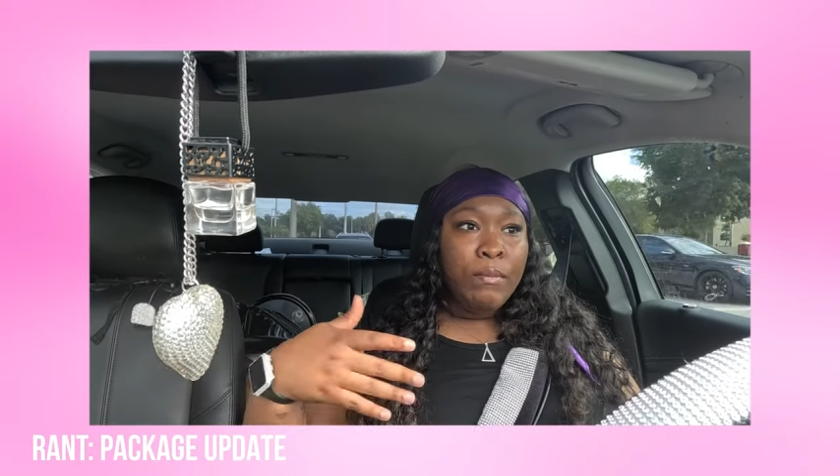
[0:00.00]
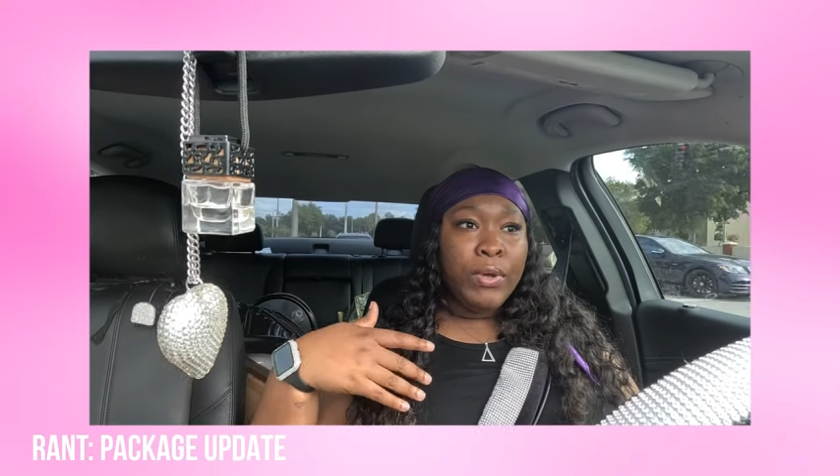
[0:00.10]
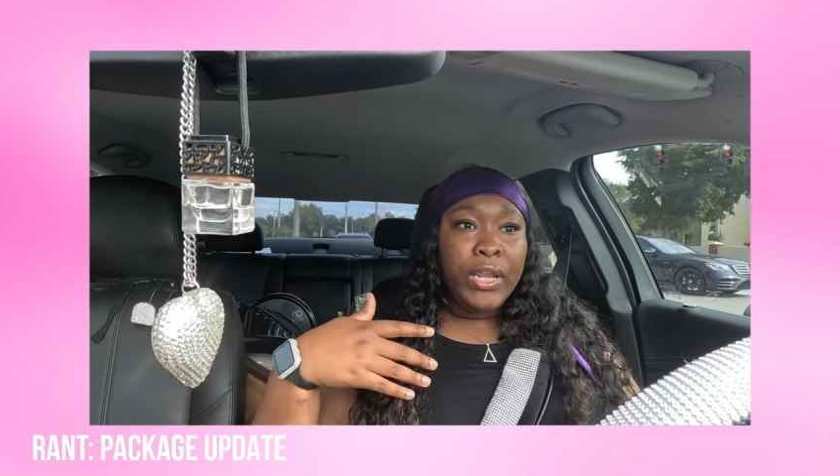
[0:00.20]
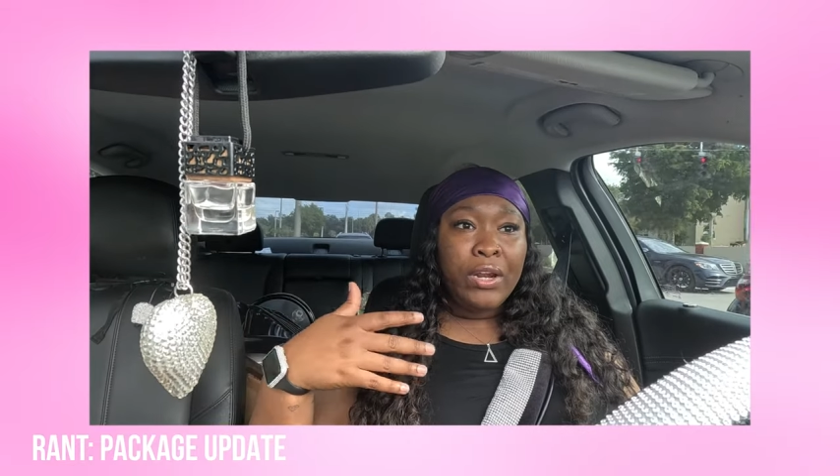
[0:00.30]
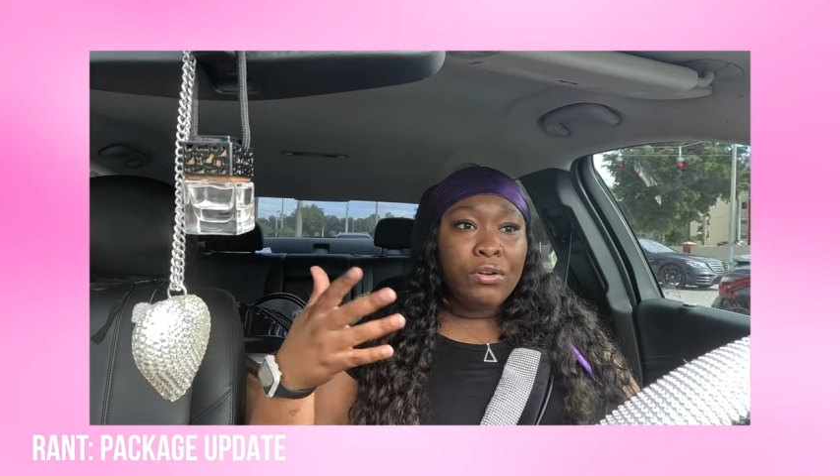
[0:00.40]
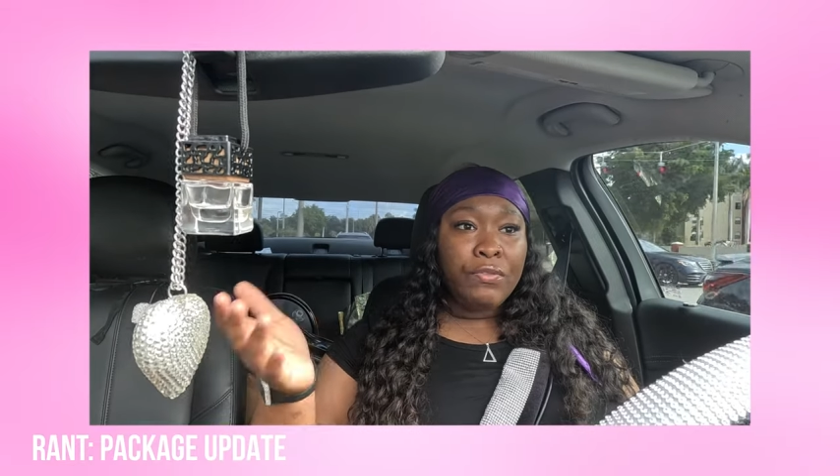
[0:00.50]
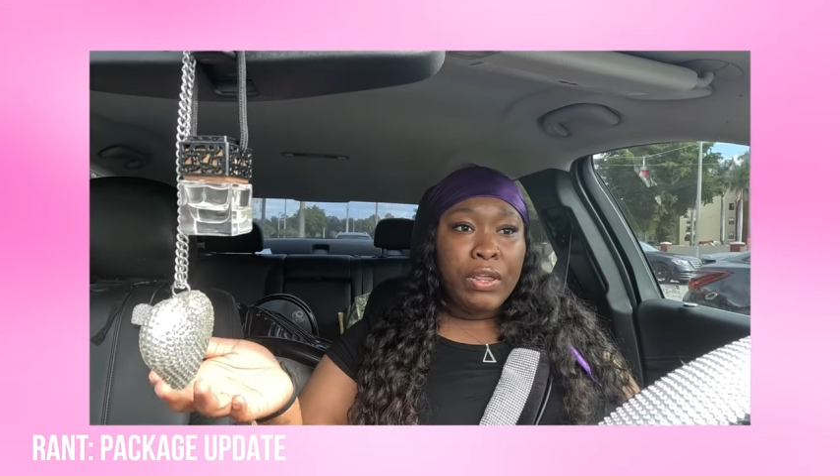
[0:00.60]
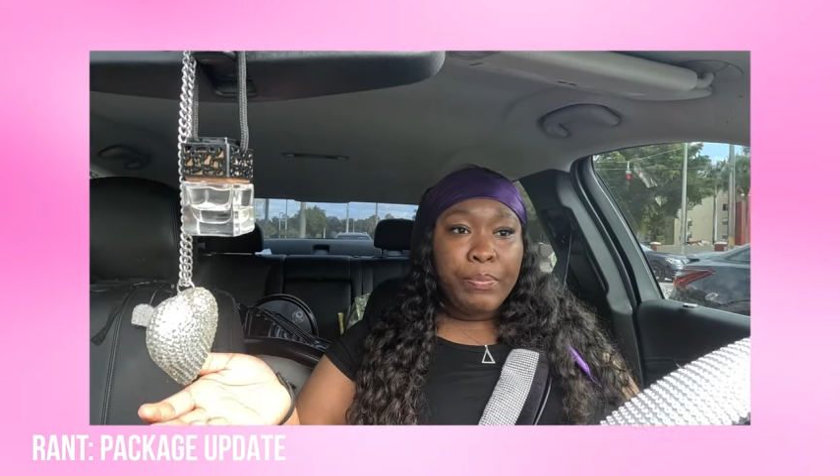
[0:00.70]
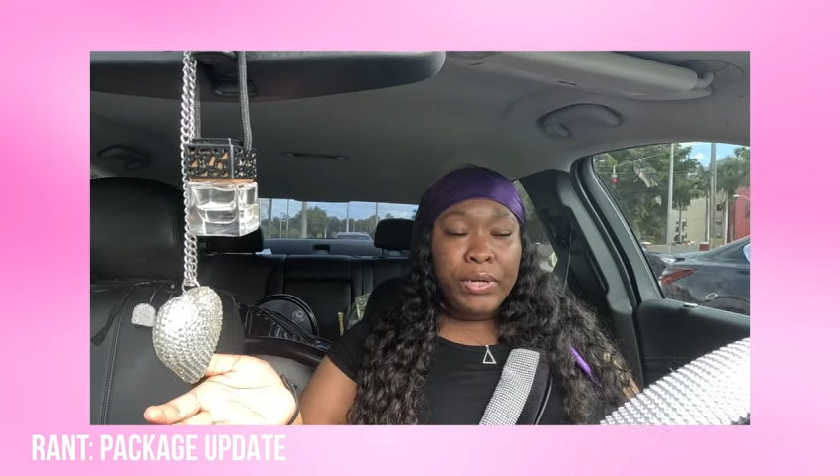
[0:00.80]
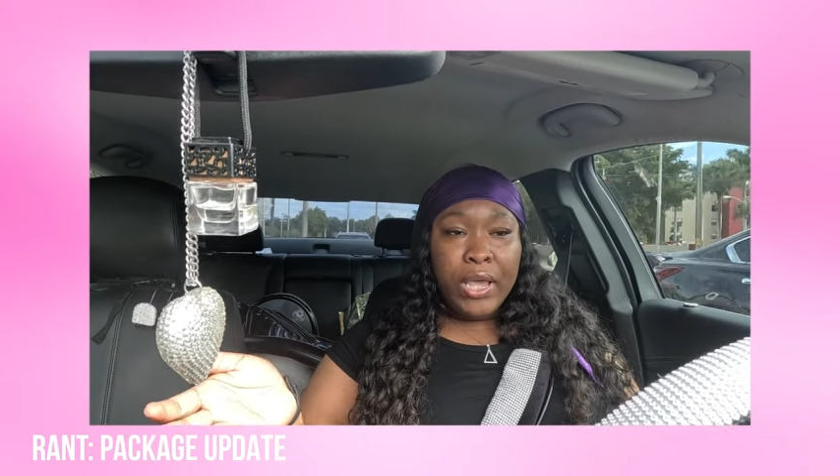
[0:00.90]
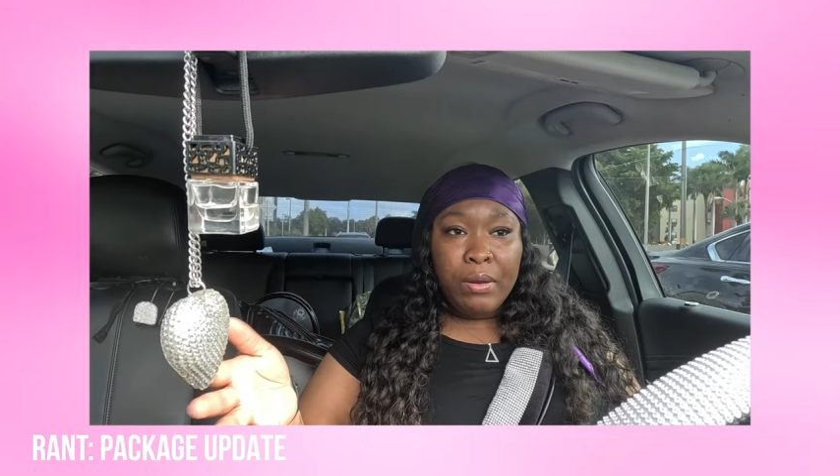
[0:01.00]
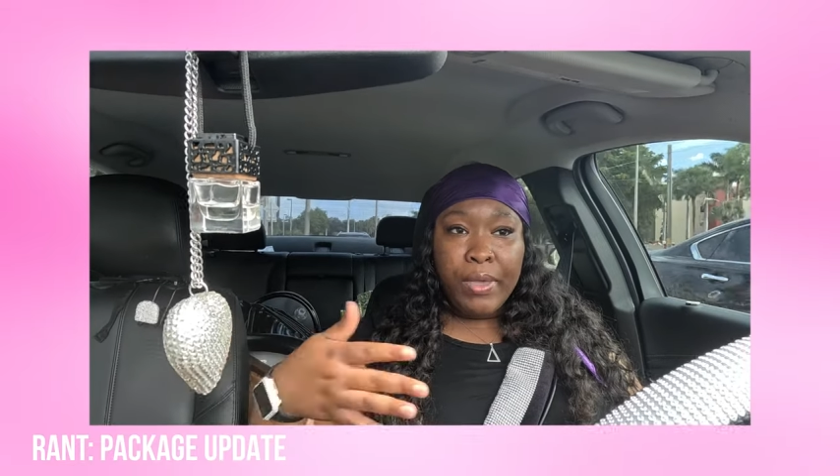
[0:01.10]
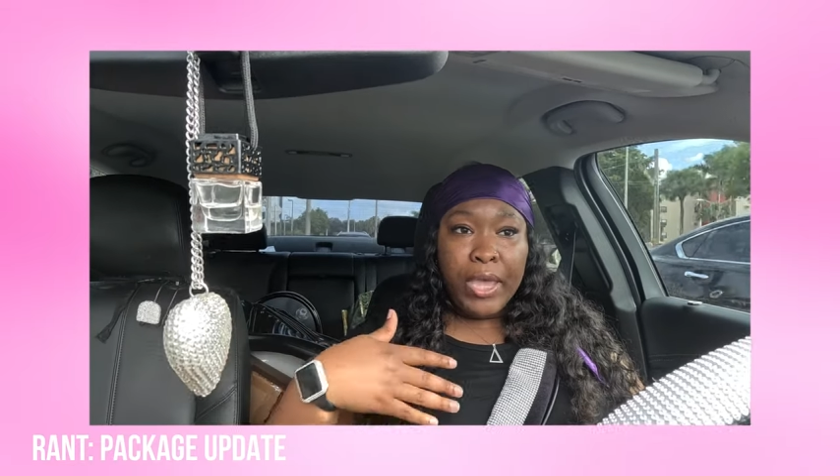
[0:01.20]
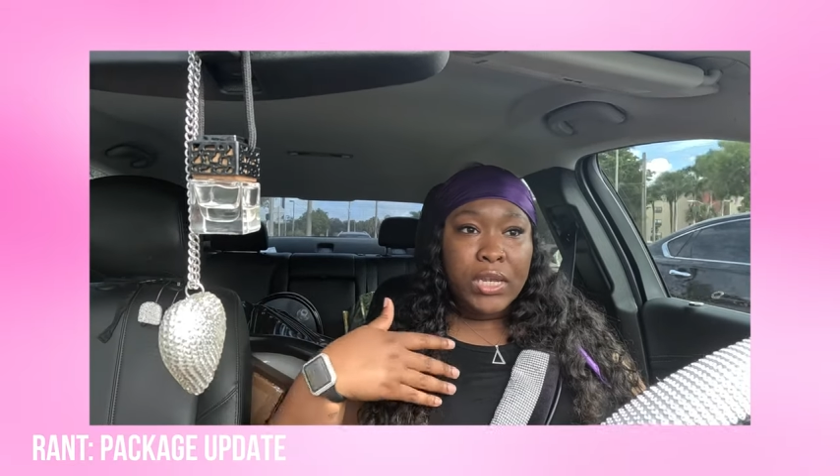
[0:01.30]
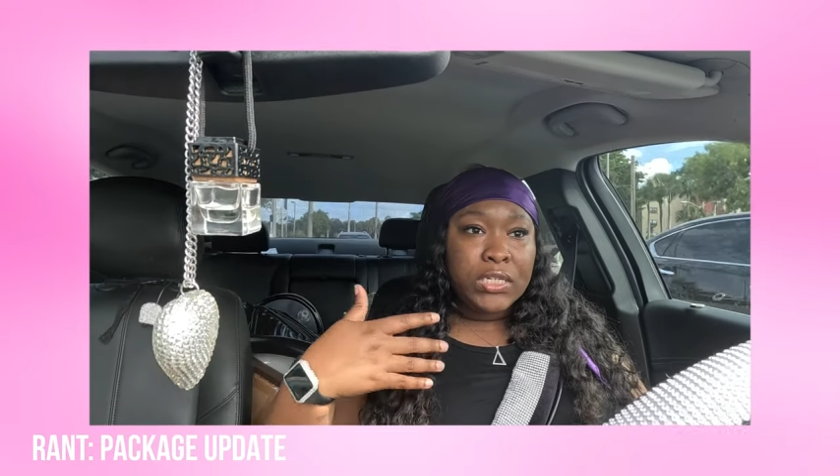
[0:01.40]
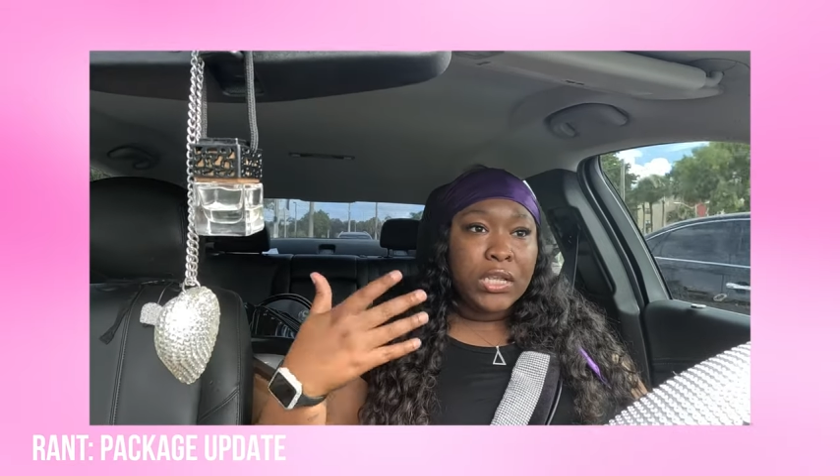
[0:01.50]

But they don't know if they put down the package.